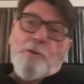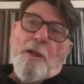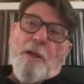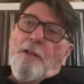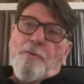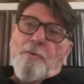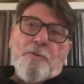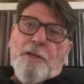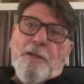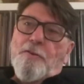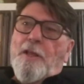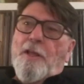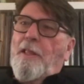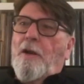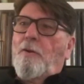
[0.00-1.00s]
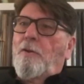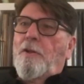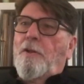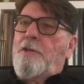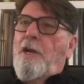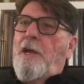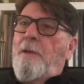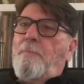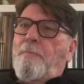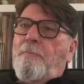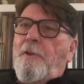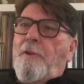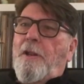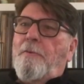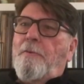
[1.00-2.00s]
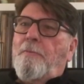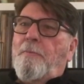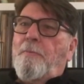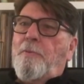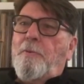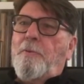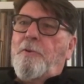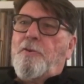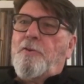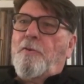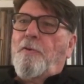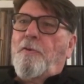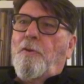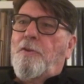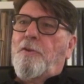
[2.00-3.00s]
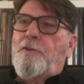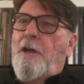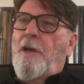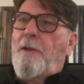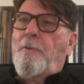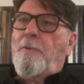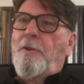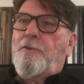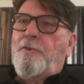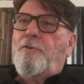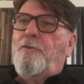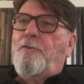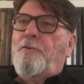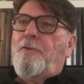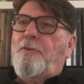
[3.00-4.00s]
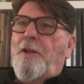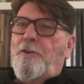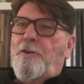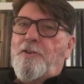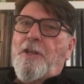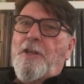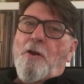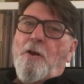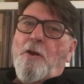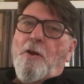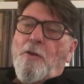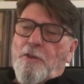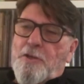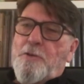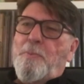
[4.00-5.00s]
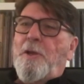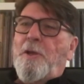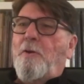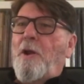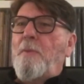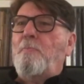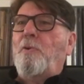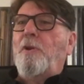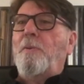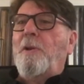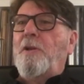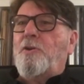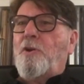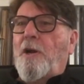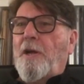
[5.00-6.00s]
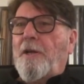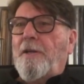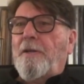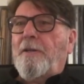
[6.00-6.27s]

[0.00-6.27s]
I do things like that all the time. You know, I'm doing stuff all the time. I just think, oh, this would be a great Bunnymen track.